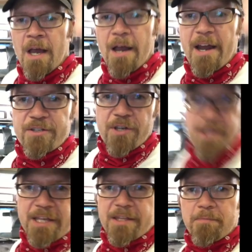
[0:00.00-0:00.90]
All right, so I
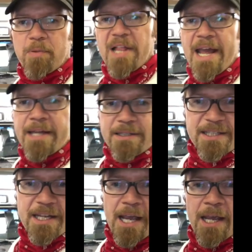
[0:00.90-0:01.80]
think the plan
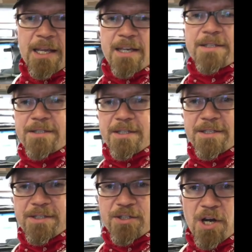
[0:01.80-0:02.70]
today is to
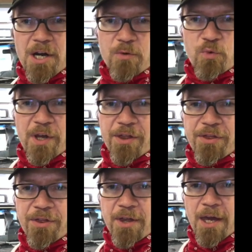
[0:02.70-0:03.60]
start
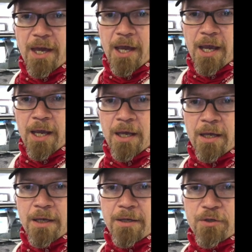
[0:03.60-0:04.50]
with
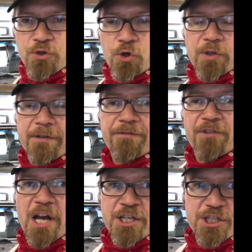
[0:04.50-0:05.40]
a coolant
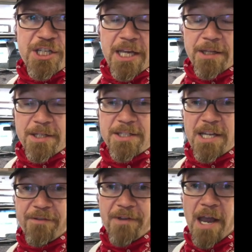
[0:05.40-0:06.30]
flush to get the
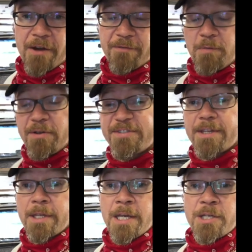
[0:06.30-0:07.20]
stuff out of
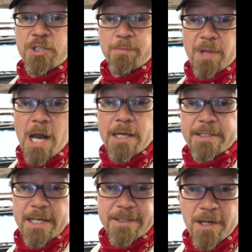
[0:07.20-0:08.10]
mostly the engine block,
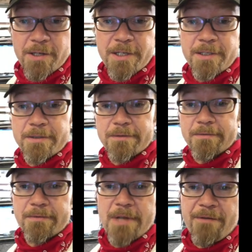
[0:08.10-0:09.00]
because that's all gonna,
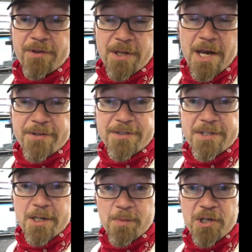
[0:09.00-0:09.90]
everything else is
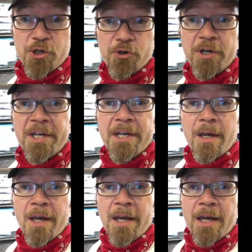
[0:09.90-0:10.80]
gonna be new.
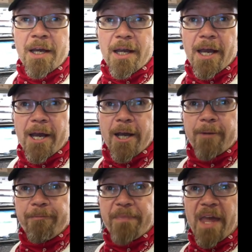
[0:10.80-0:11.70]

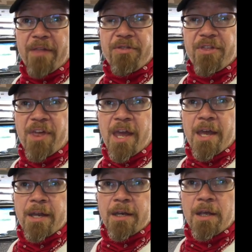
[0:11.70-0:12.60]
And
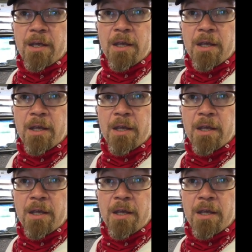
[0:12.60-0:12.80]
then